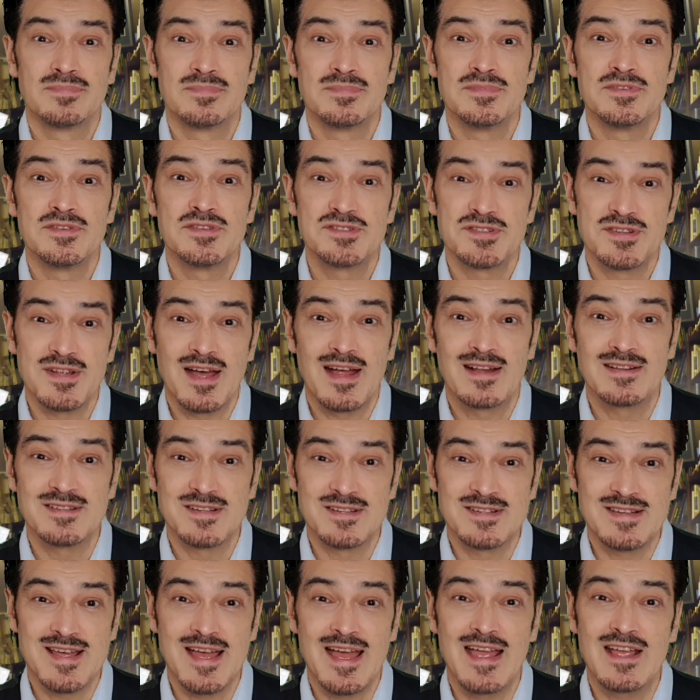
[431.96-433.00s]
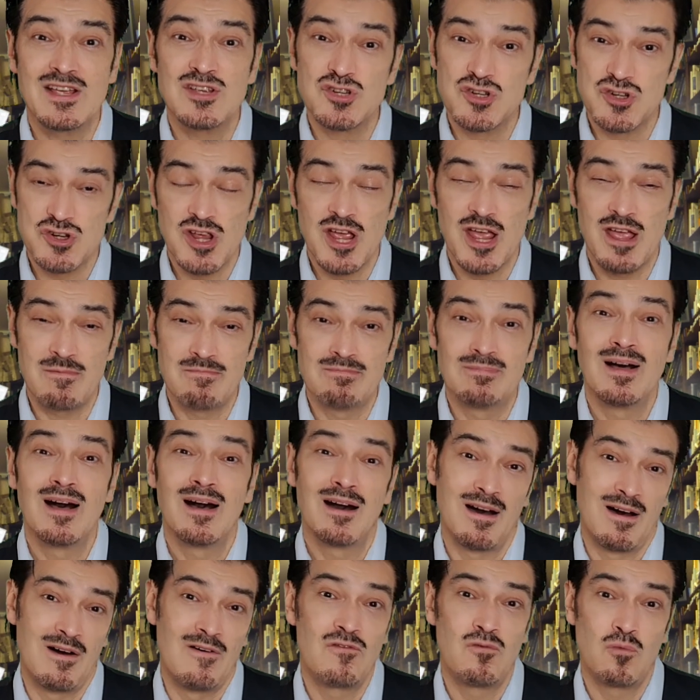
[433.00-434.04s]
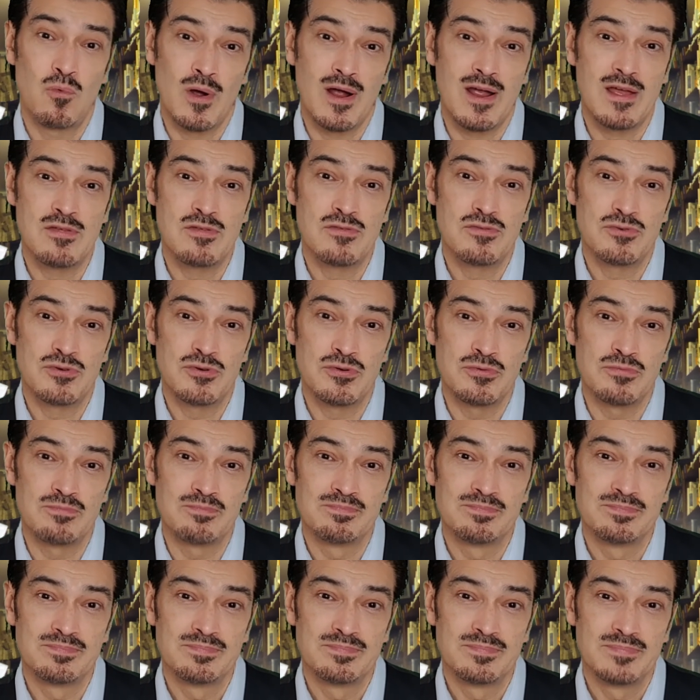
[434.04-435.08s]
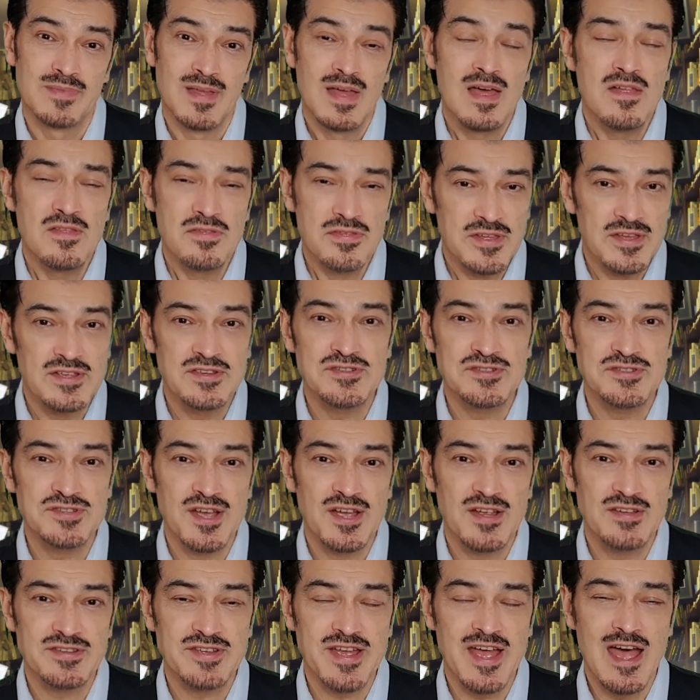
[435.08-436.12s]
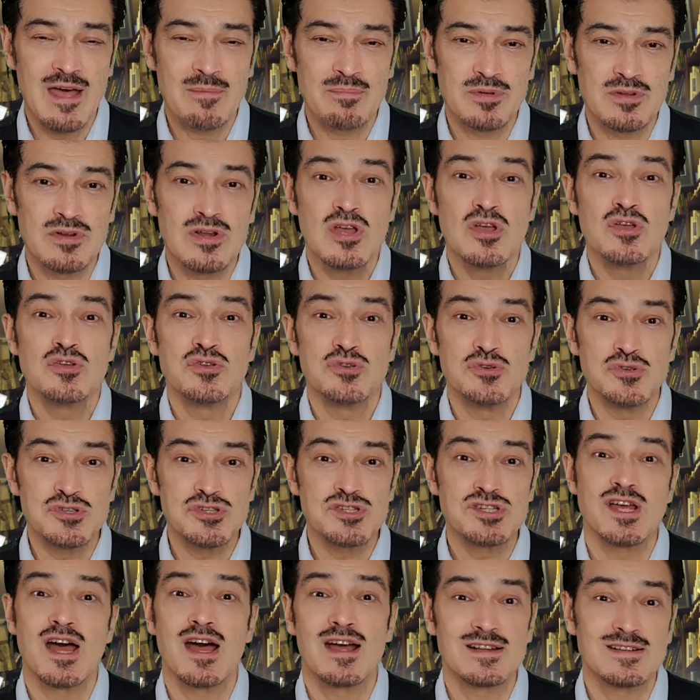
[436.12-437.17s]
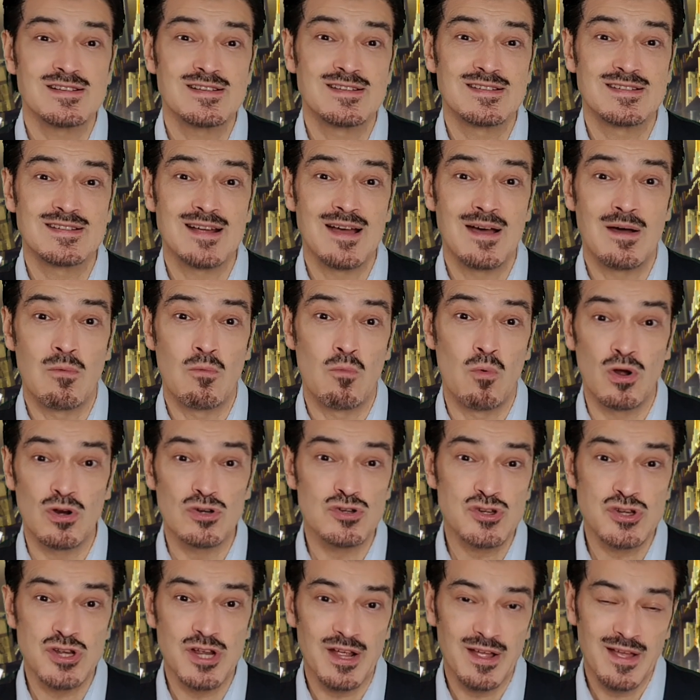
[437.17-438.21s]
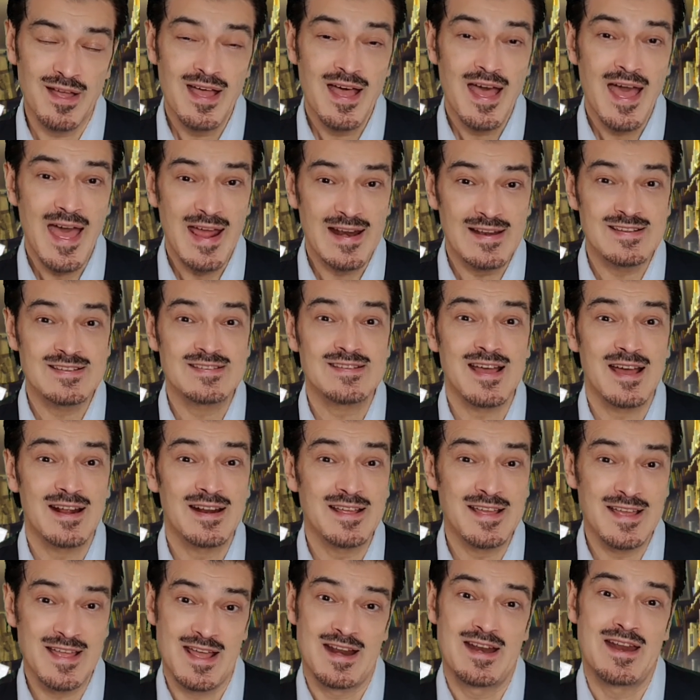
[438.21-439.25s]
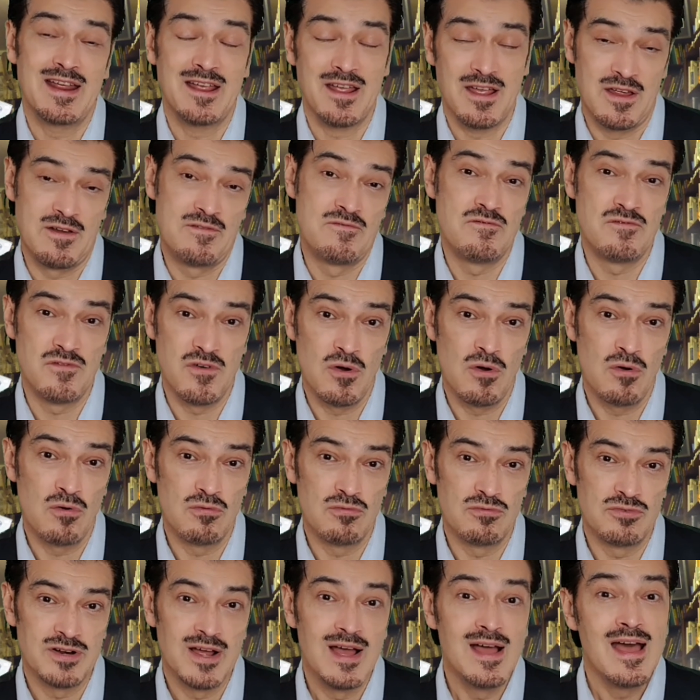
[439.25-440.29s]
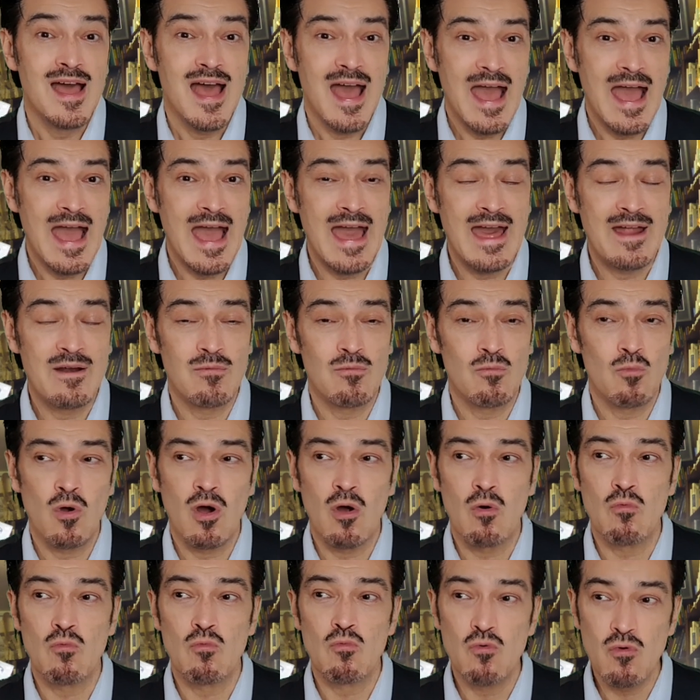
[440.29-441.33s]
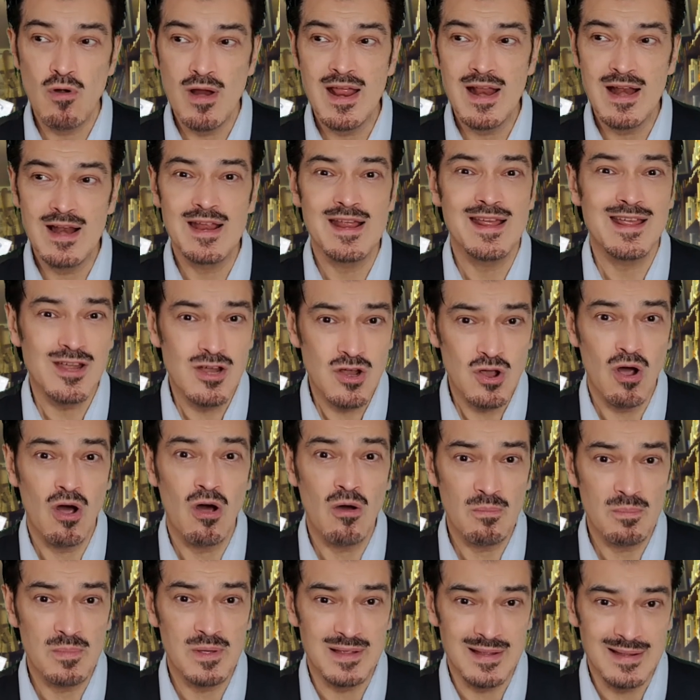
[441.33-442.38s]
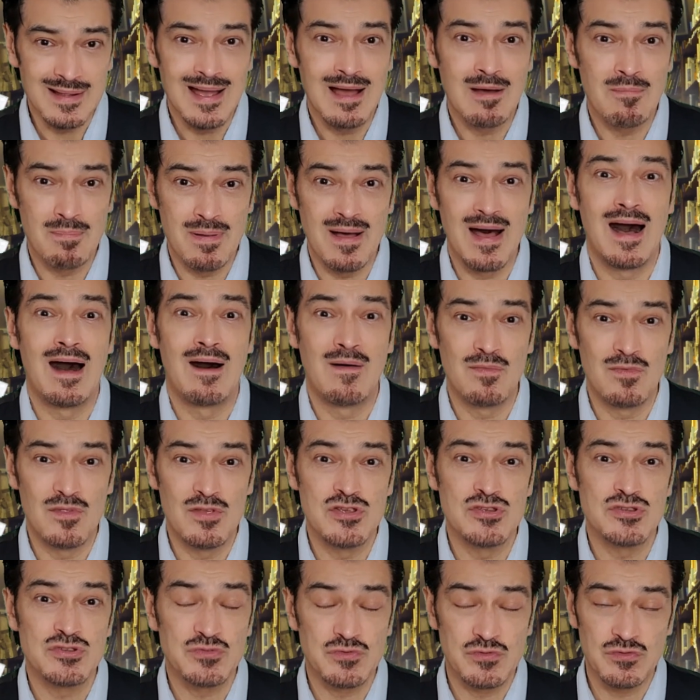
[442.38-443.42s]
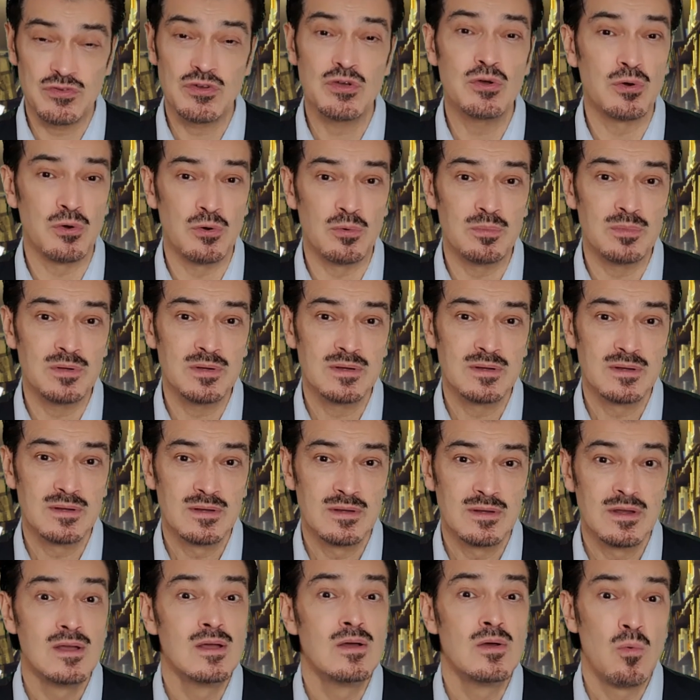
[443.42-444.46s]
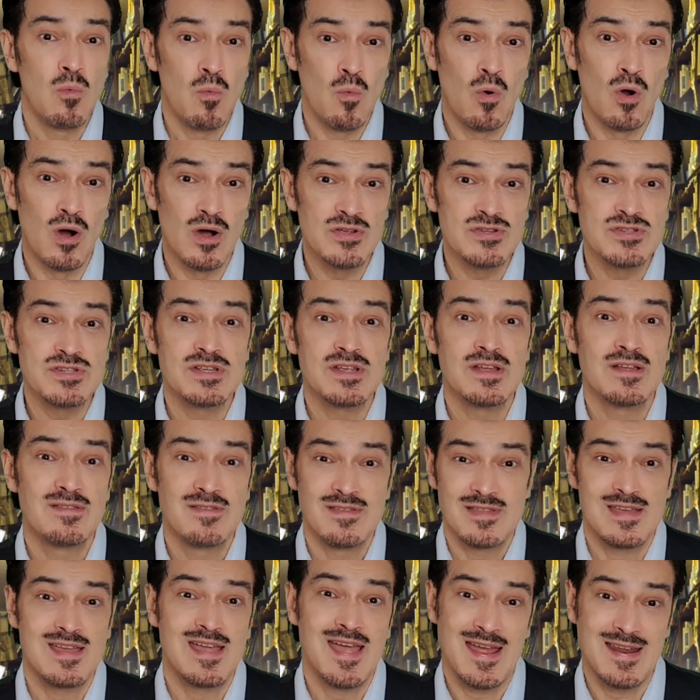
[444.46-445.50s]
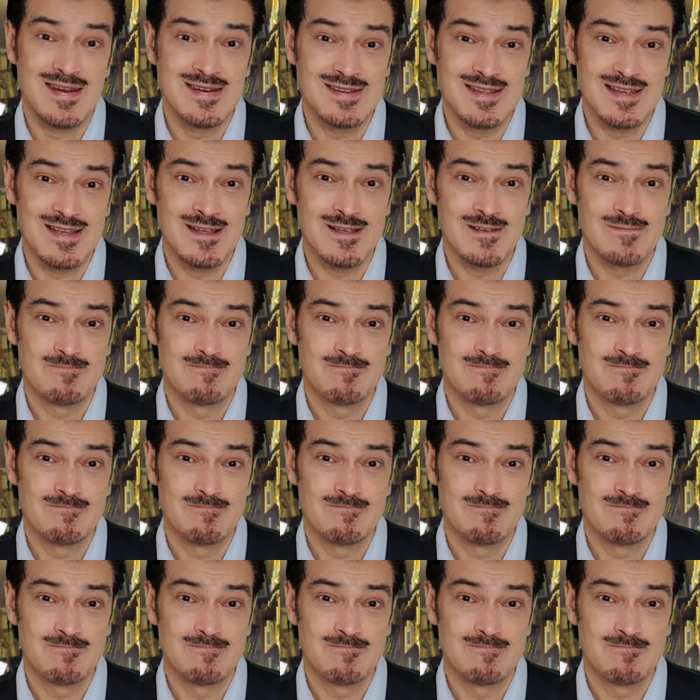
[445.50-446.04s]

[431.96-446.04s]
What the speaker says: start to take shape halfway through. Things start to happen, you start watching and starting getting involved. And what really got me about this film was the ending.